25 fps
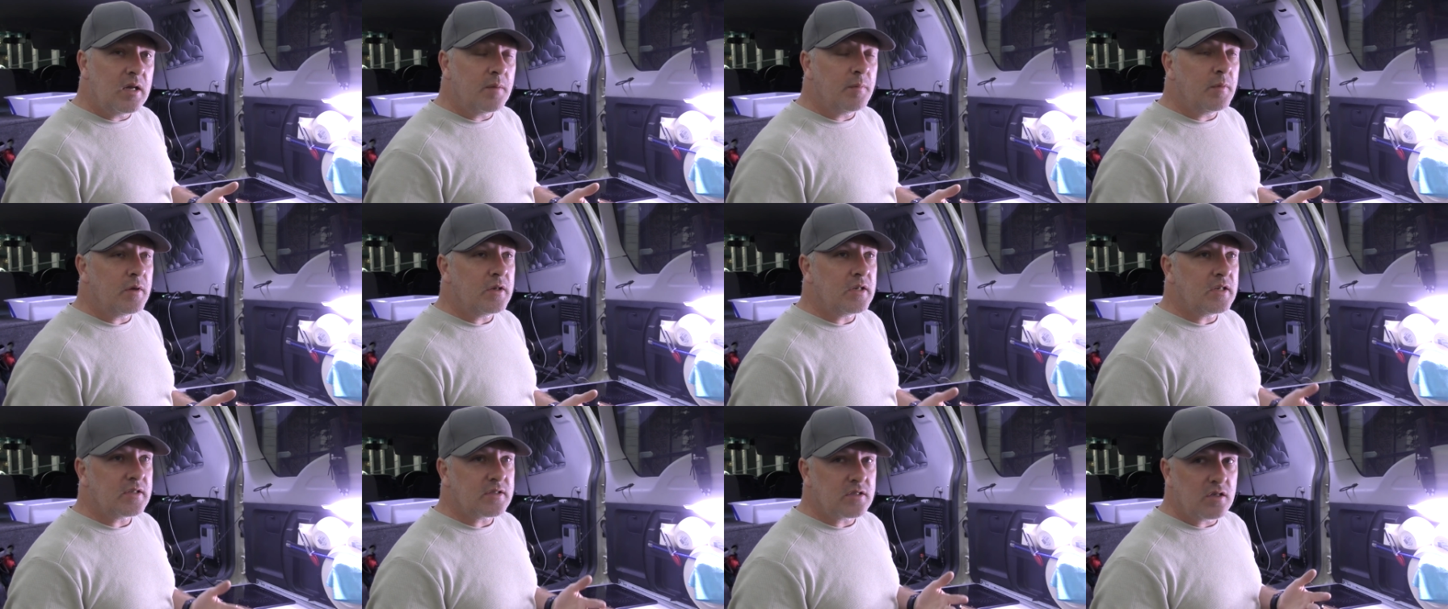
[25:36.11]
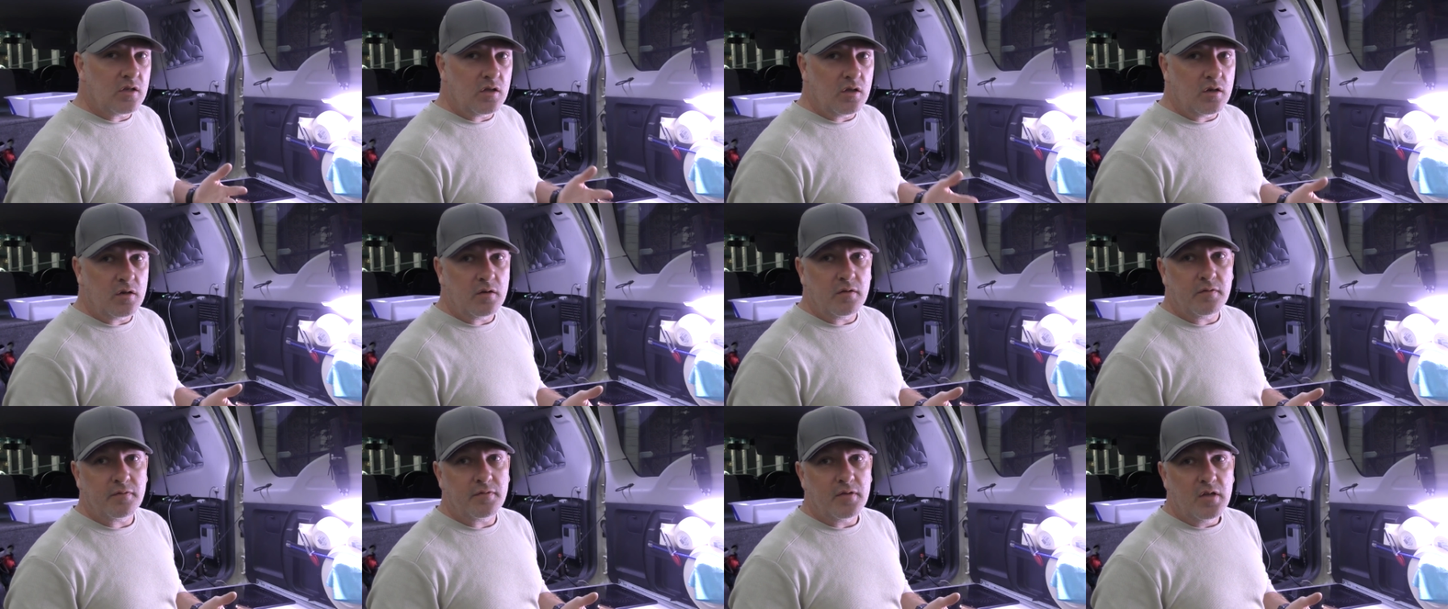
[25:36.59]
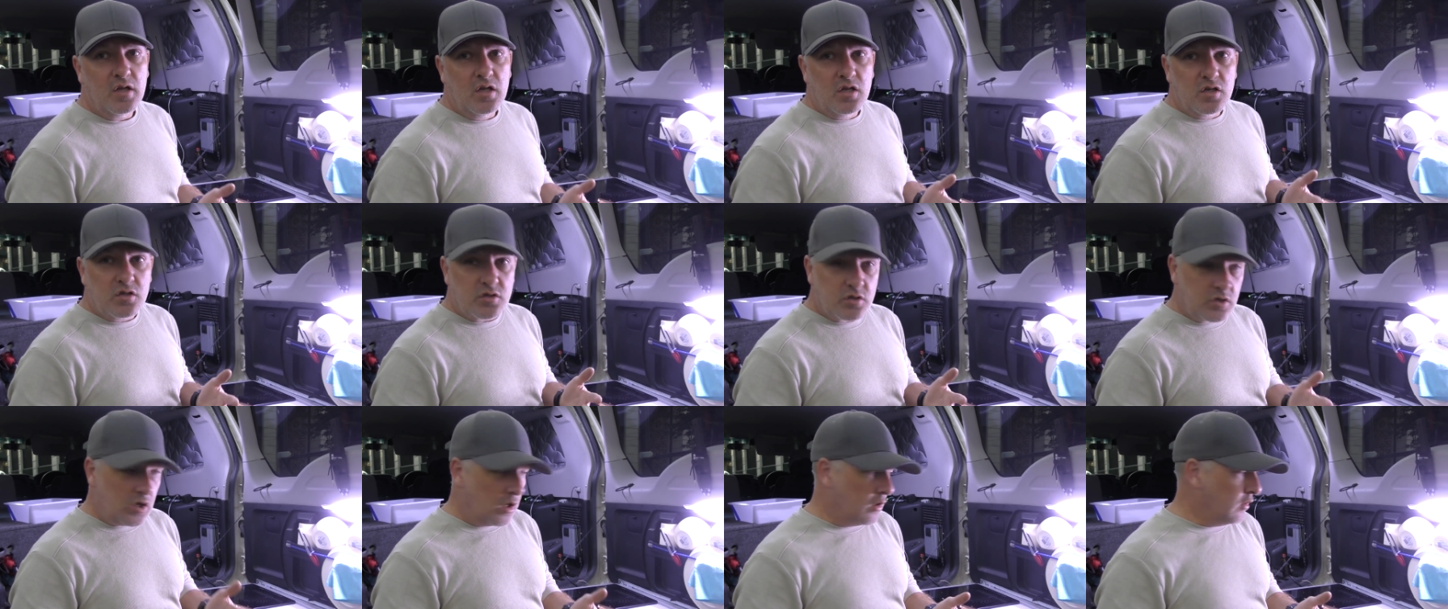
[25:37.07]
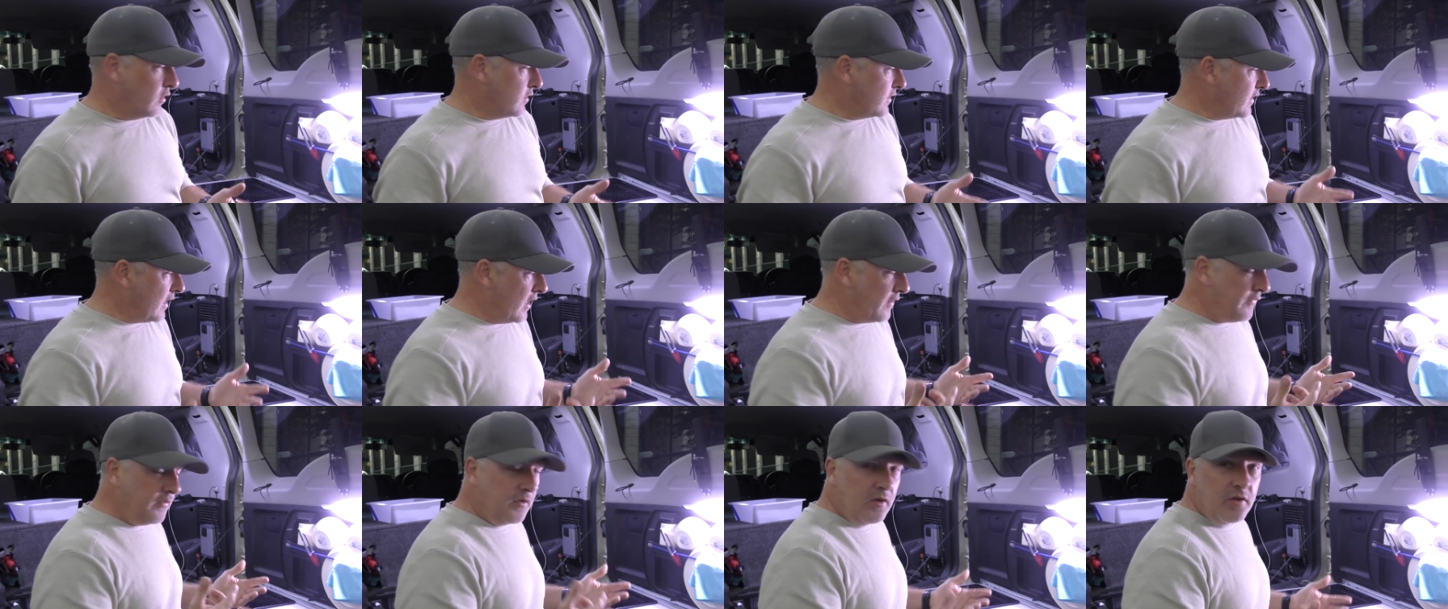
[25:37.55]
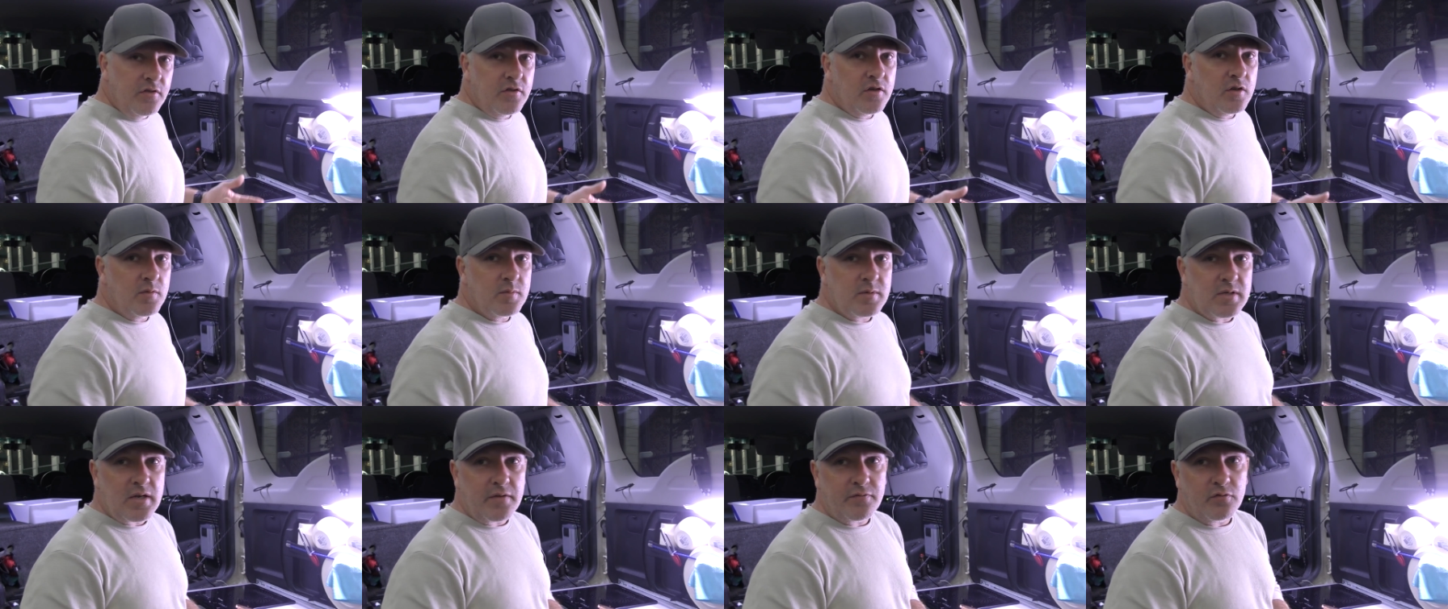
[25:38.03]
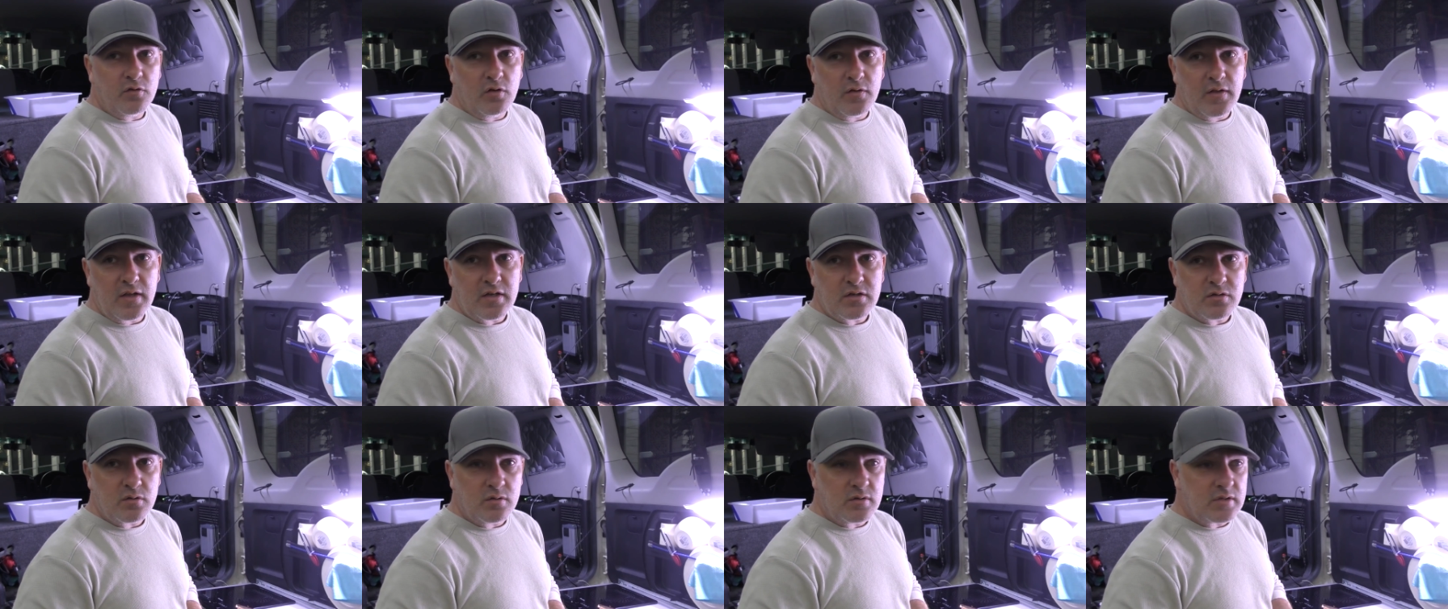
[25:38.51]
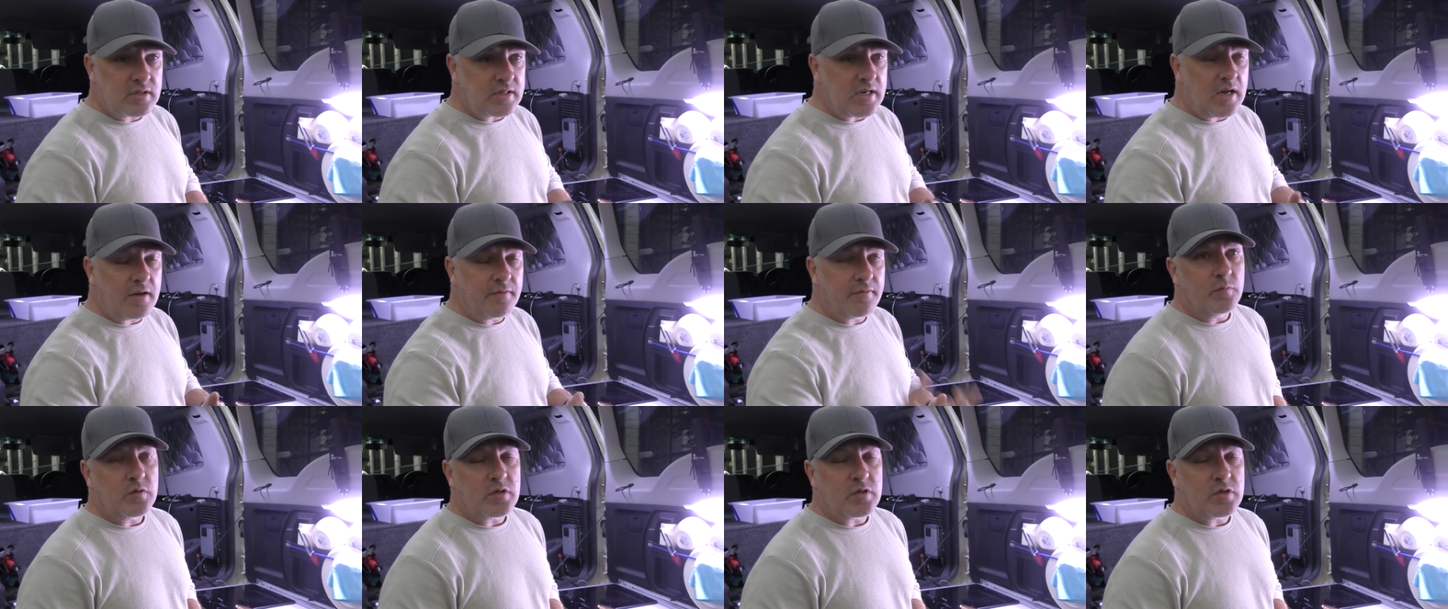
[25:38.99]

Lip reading: He does a lot of solar stuff, lithium stuff and all that sort of stuff,